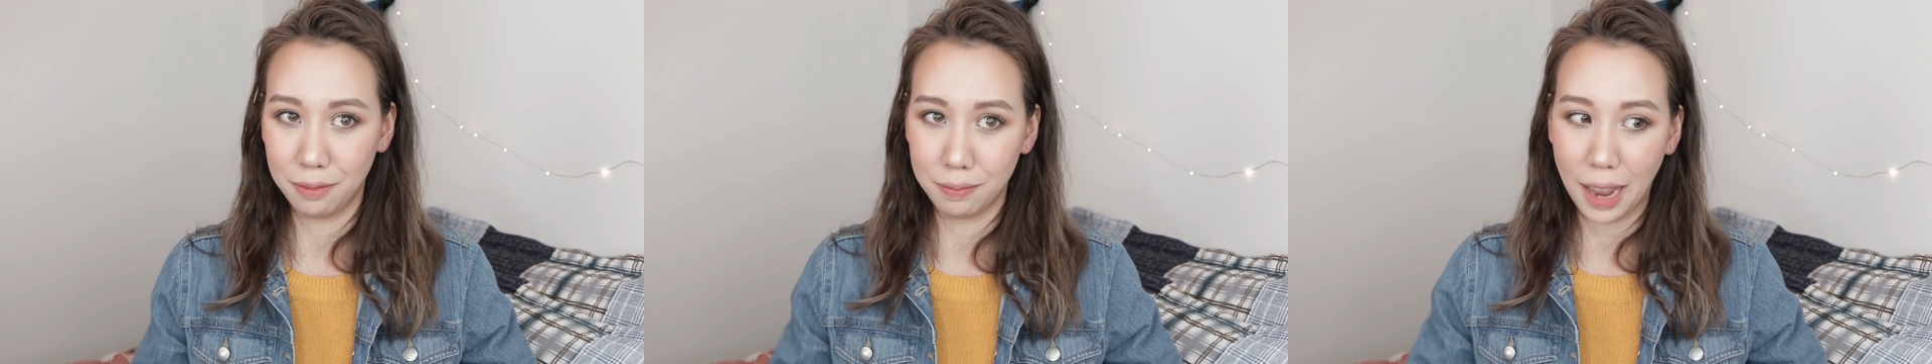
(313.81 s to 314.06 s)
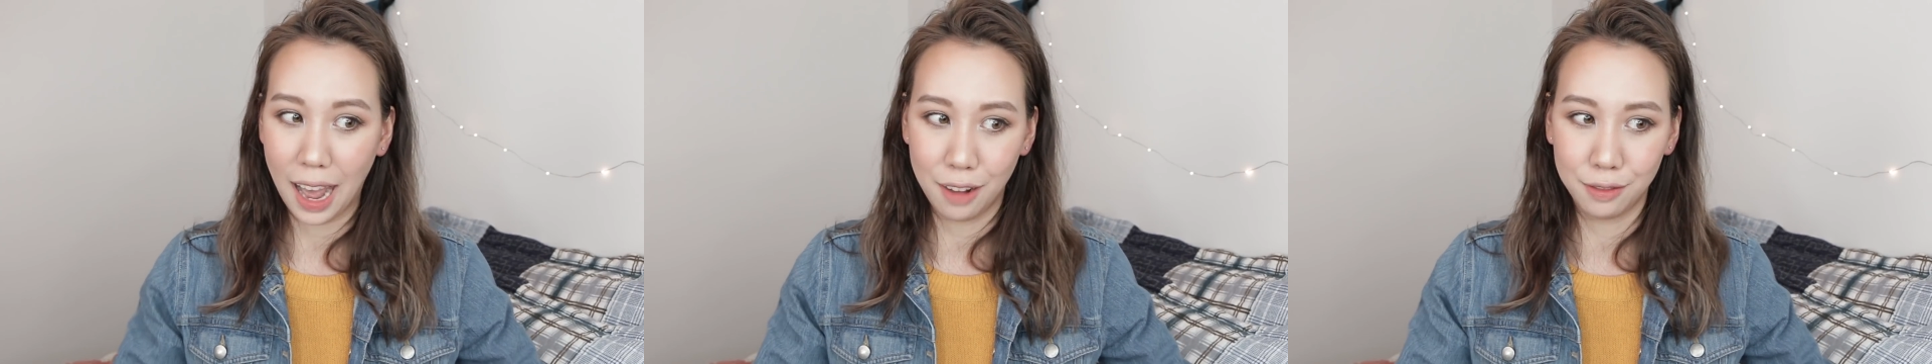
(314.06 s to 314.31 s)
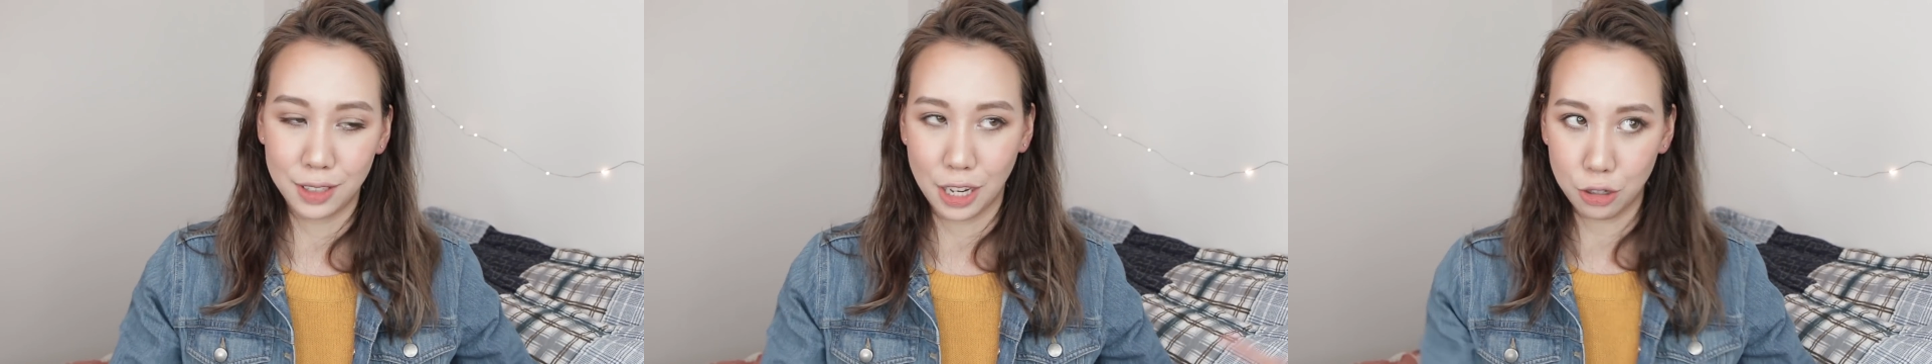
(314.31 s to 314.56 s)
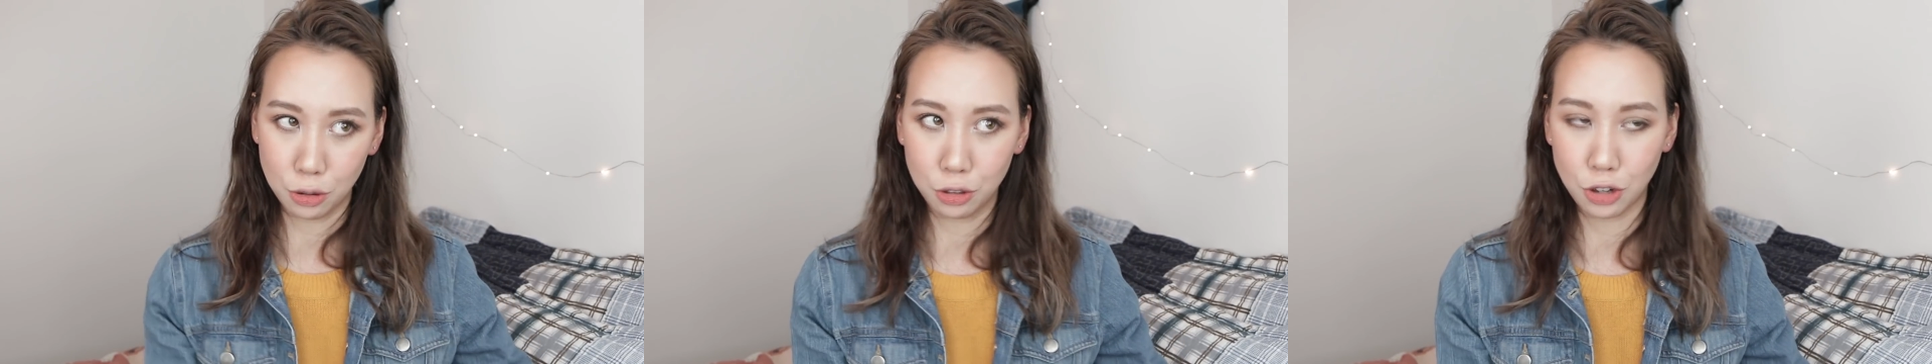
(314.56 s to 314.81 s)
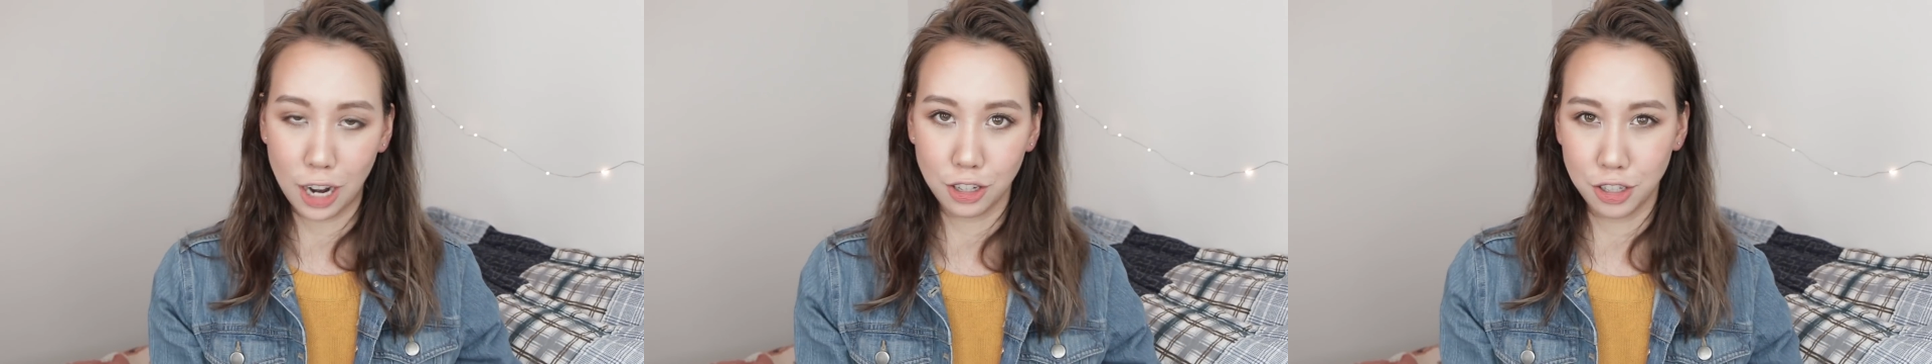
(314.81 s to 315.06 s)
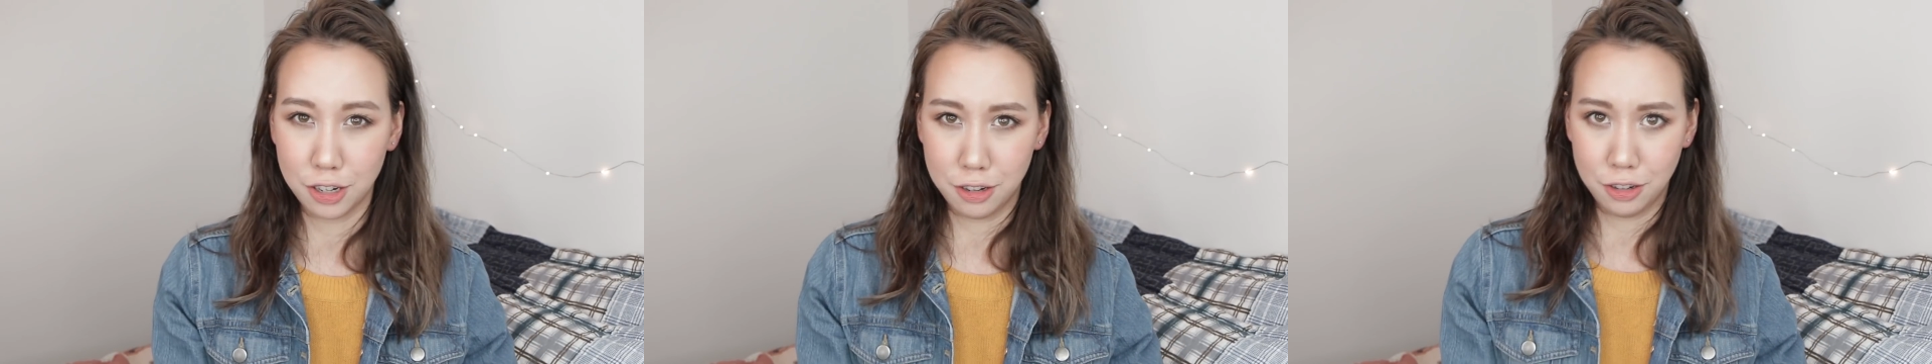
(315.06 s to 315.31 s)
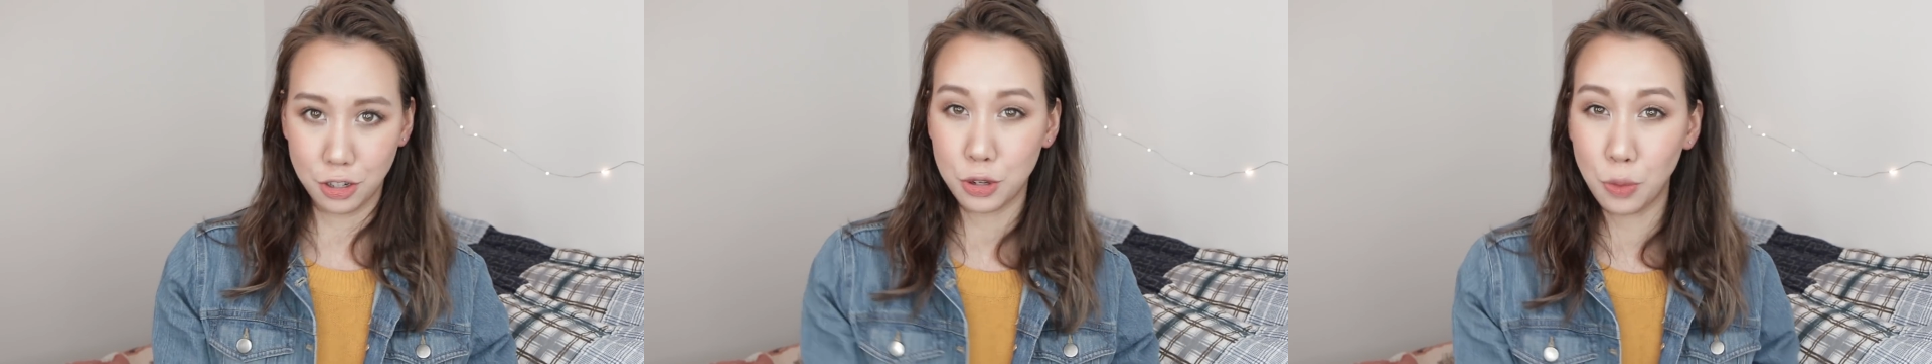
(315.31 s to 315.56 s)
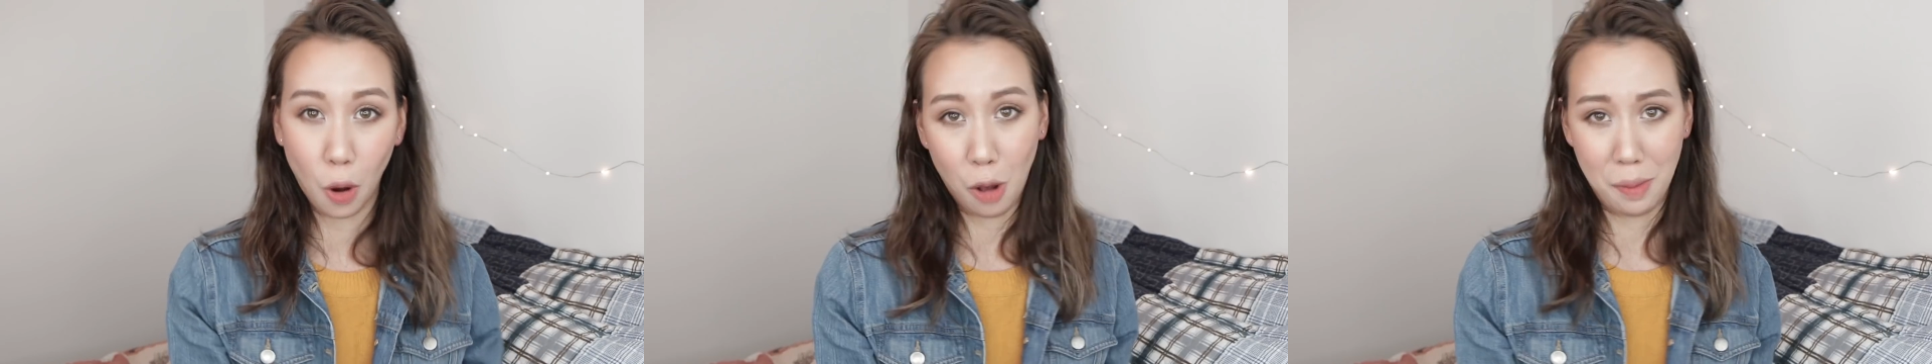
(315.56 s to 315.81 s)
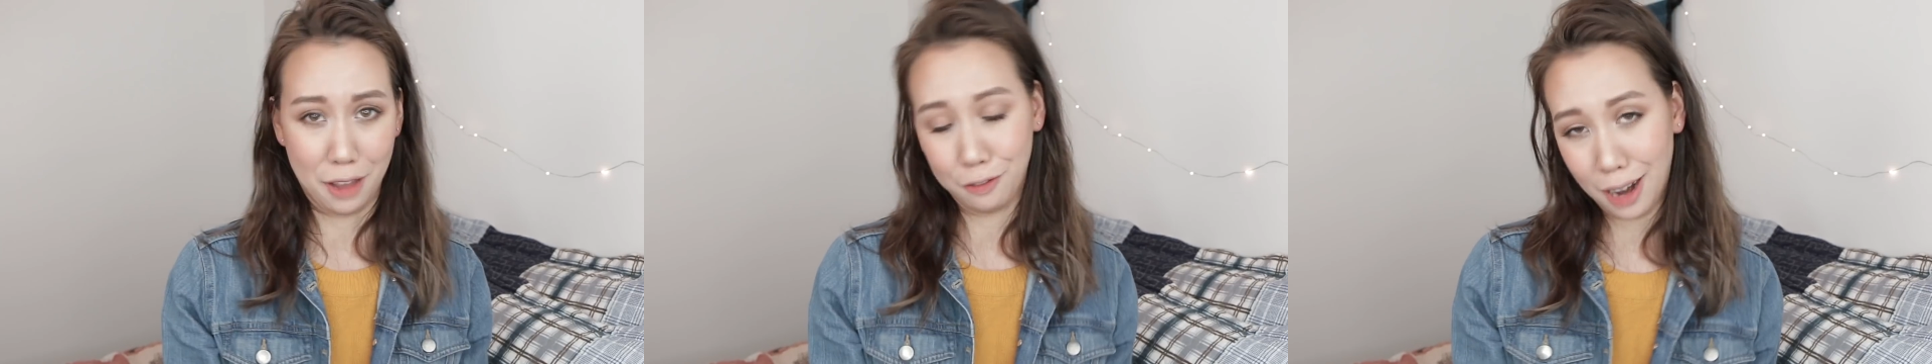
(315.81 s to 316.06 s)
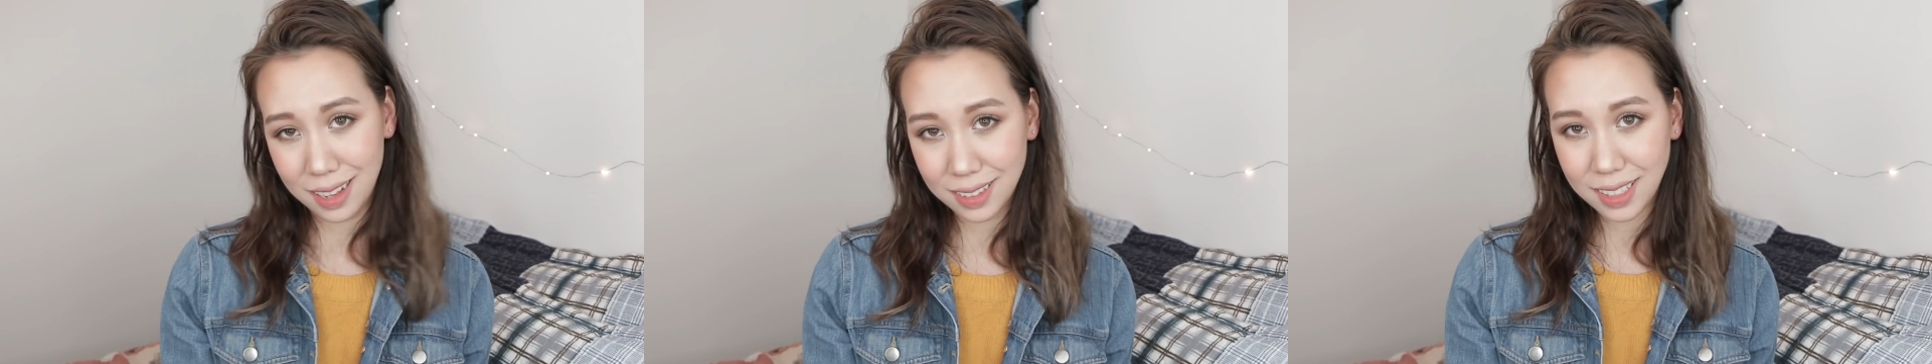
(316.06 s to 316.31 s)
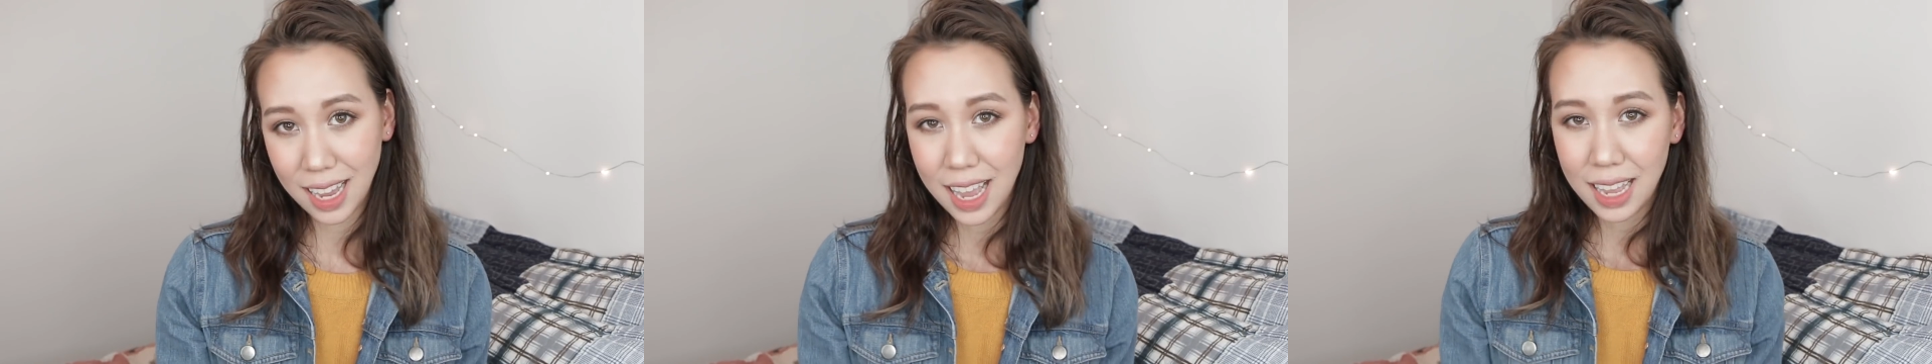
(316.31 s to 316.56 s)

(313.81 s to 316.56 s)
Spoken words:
have sexual attraction to all my friends.